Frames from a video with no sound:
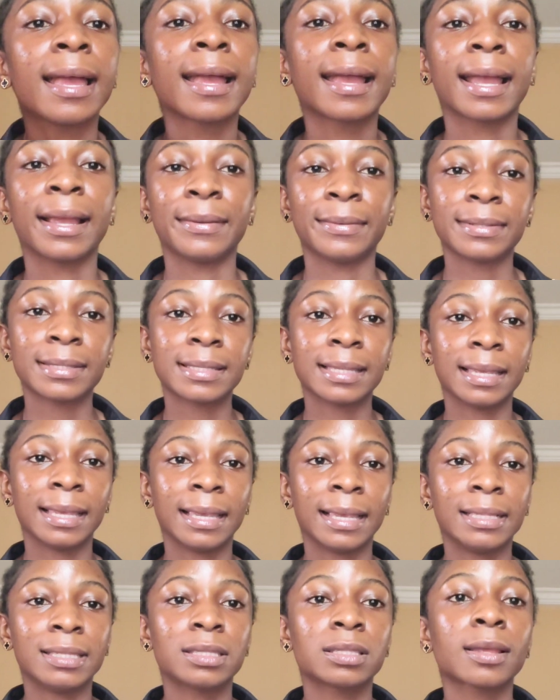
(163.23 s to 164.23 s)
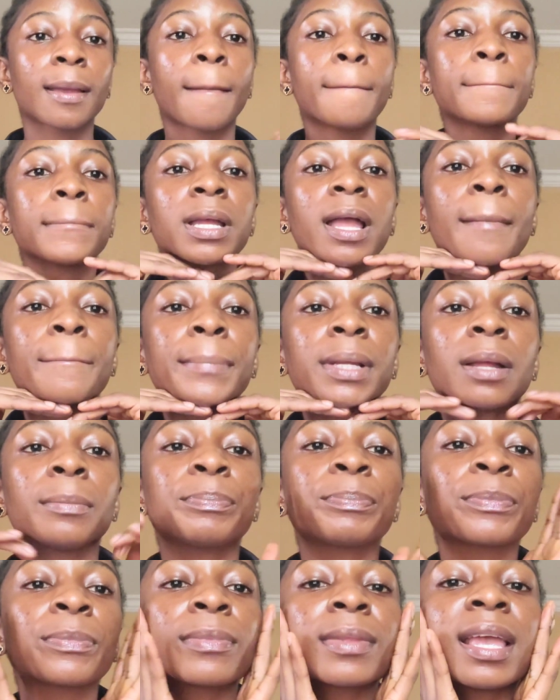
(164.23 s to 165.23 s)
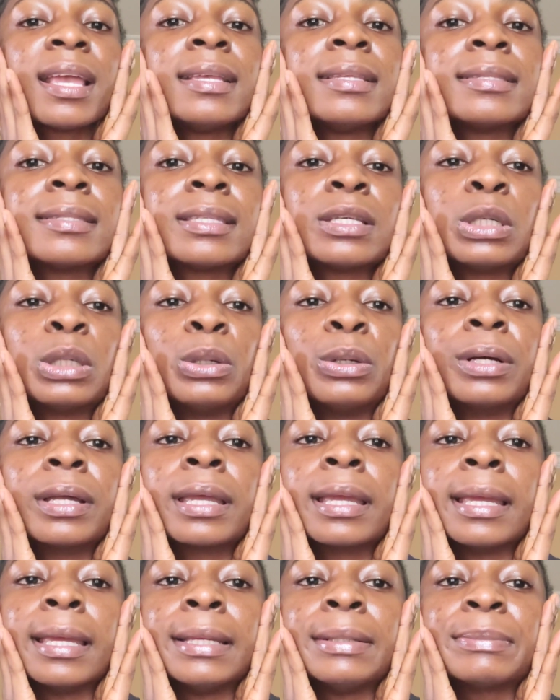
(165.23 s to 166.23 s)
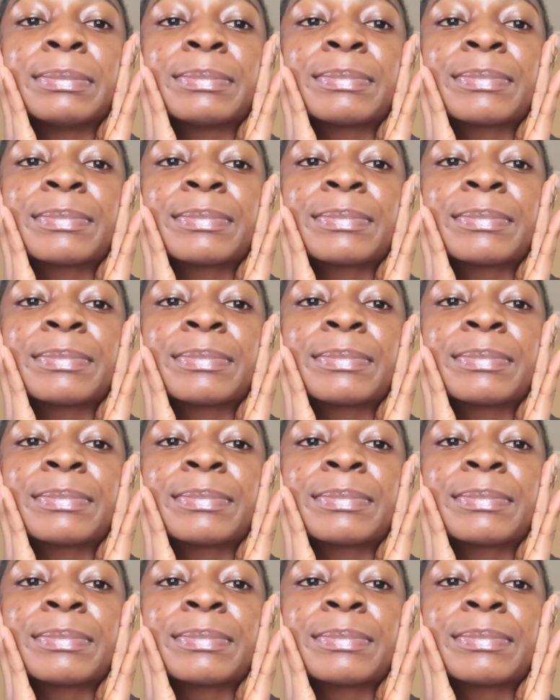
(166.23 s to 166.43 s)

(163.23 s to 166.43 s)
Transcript: Can you see? It's still okay.